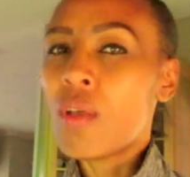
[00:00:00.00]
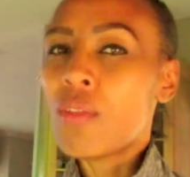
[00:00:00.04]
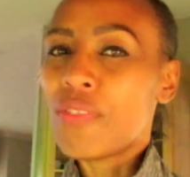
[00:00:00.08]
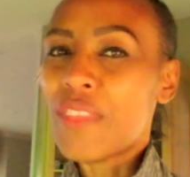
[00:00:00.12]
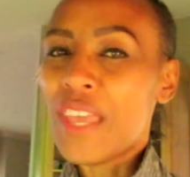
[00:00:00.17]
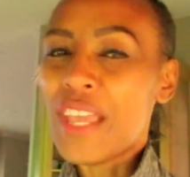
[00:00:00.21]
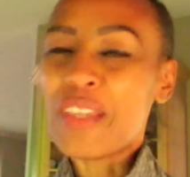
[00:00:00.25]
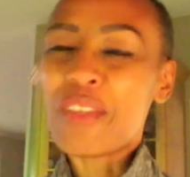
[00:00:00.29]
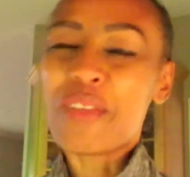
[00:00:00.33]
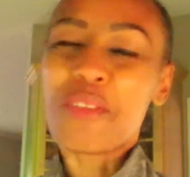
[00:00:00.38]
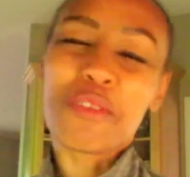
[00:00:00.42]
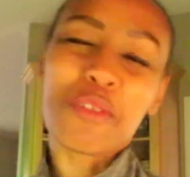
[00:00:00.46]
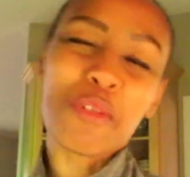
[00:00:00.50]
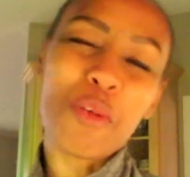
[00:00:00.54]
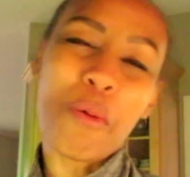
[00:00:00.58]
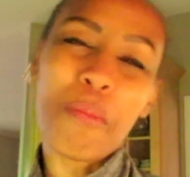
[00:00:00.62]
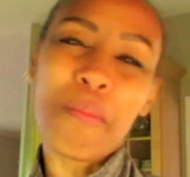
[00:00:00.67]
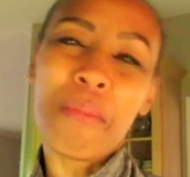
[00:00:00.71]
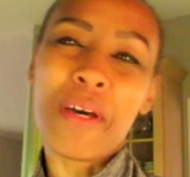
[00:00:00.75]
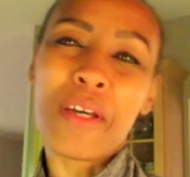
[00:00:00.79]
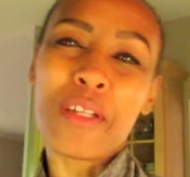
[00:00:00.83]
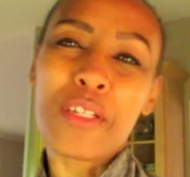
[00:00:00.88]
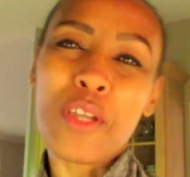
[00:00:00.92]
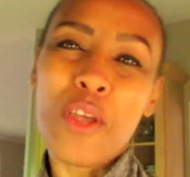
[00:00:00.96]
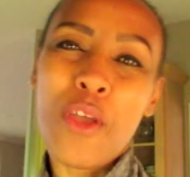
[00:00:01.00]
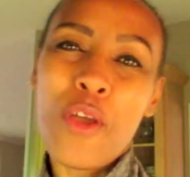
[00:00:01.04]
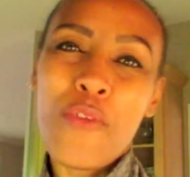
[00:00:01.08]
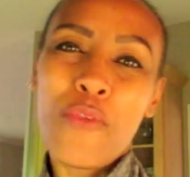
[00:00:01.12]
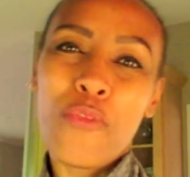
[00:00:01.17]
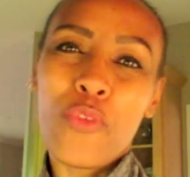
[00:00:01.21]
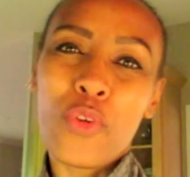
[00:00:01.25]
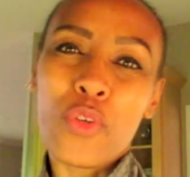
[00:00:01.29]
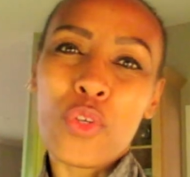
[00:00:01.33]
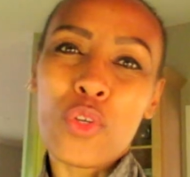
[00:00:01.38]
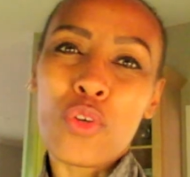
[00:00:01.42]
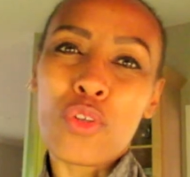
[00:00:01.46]
Thank you so much
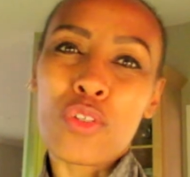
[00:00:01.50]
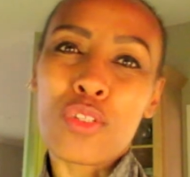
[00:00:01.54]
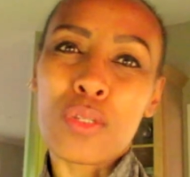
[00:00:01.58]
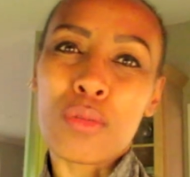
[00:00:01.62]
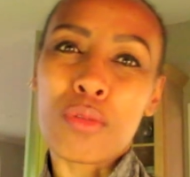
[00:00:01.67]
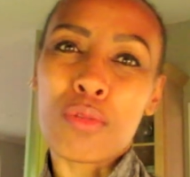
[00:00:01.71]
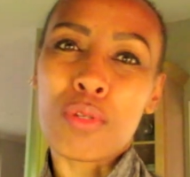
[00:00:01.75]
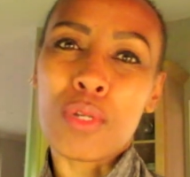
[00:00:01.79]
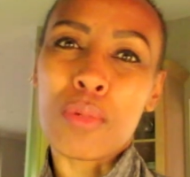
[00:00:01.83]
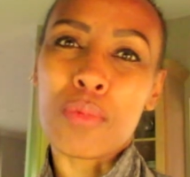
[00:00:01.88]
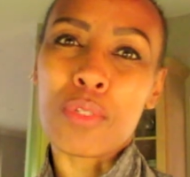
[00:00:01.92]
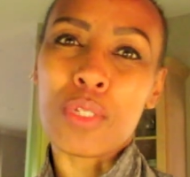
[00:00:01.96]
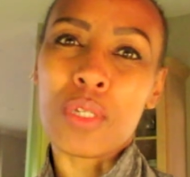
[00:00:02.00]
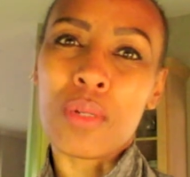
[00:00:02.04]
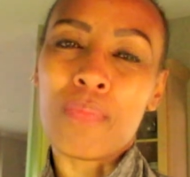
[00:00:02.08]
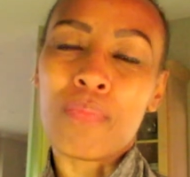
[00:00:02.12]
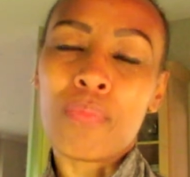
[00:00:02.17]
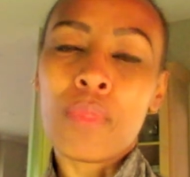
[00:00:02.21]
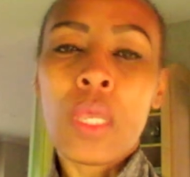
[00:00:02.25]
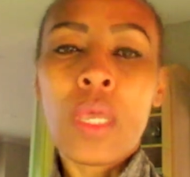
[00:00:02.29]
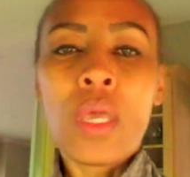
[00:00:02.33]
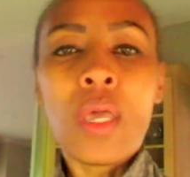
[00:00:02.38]
for your subscription.